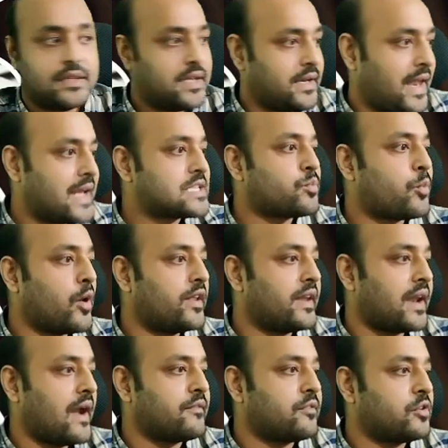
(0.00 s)
the next point that
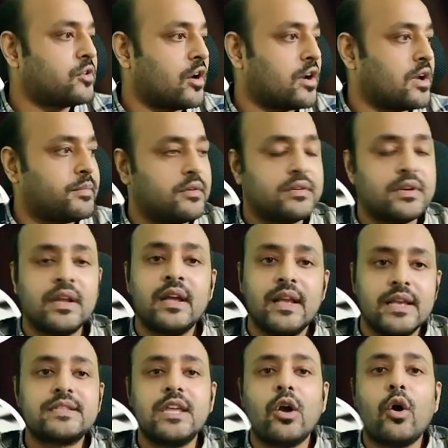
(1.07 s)
I have to talk about
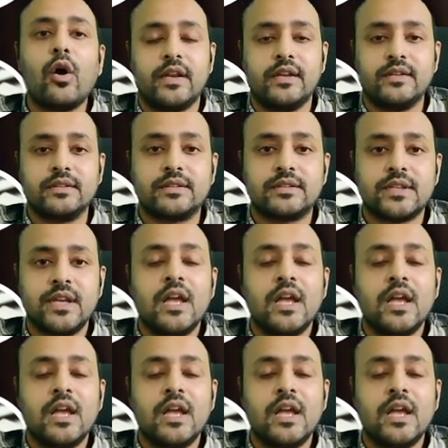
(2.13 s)
is the audience.